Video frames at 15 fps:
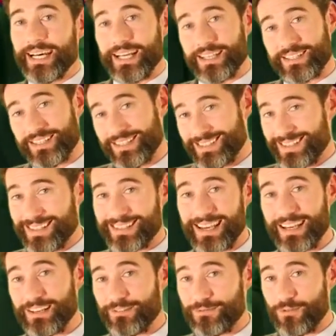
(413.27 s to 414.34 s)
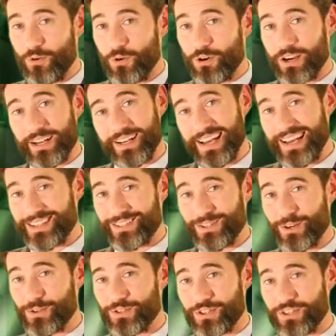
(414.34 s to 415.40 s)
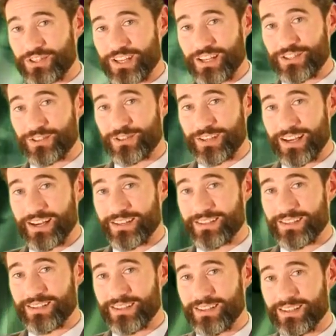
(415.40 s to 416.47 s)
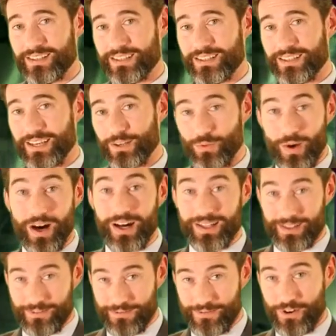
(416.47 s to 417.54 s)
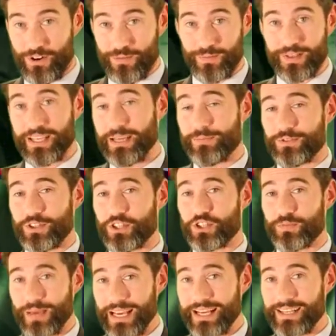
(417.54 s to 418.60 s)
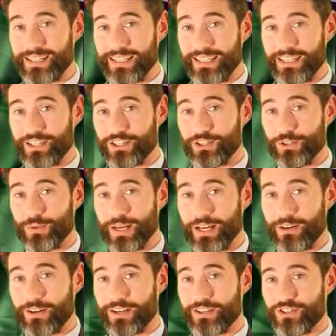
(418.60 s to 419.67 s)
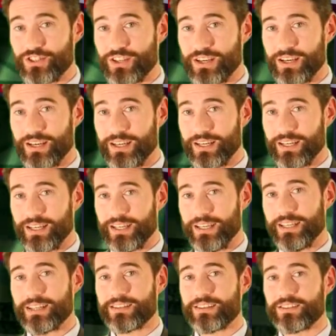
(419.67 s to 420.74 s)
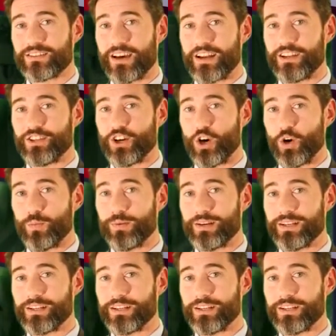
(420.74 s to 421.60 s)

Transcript: And since he's 84 and has no successor yet, and while the firm keeps expanding into new areas, he has decided to open